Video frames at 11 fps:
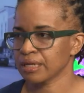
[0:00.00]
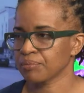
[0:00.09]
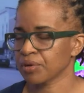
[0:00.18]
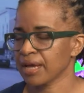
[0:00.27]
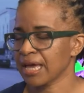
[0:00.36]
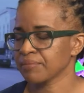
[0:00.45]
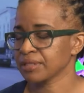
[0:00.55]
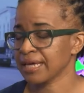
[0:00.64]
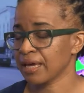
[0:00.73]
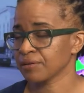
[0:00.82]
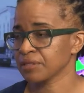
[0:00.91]
uh, perhaps
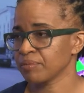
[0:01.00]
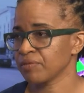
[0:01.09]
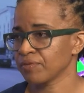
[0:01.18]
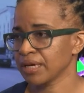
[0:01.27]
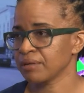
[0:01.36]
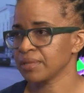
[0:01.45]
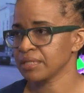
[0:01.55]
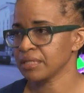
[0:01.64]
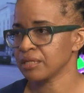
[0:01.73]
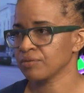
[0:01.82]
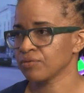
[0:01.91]
calcium and vitamin
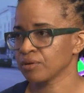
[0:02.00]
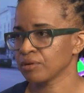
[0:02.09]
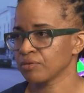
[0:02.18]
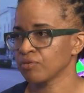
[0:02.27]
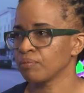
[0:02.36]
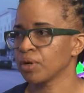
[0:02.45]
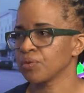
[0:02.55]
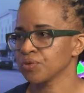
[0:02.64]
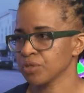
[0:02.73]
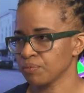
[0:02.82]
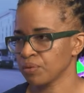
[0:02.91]
D for, for
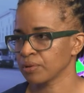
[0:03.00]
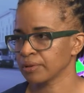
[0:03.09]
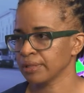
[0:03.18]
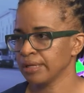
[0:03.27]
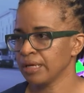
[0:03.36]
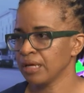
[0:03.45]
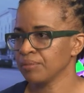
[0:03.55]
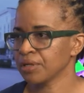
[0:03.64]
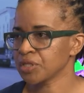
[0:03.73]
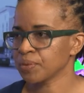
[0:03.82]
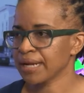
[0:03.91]
bone support.
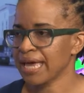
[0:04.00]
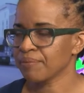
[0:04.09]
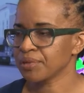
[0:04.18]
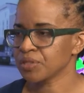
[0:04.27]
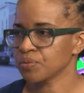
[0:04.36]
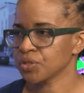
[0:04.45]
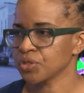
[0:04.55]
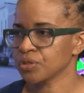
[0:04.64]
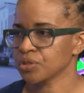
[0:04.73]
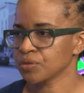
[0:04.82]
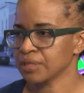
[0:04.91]
Because what happens when
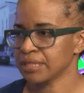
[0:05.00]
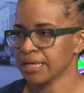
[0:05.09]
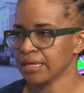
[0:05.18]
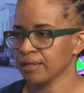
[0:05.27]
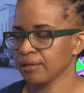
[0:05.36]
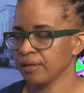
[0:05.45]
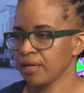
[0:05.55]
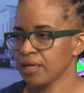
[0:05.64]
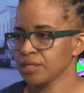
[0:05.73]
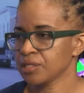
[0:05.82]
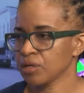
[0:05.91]
children take
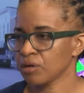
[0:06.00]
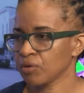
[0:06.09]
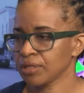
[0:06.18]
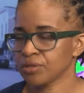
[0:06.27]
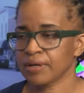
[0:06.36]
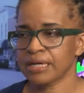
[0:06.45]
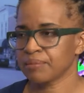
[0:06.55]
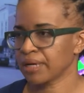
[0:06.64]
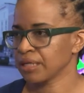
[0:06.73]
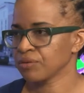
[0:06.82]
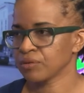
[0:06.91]
steroids or
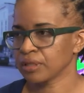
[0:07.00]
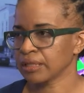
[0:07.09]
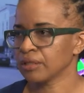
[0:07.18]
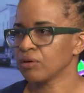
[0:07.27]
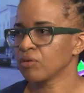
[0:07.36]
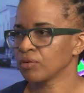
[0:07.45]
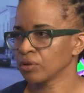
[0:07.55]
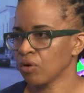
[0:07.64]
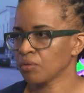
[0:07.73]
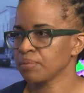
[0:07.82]
anybody really over long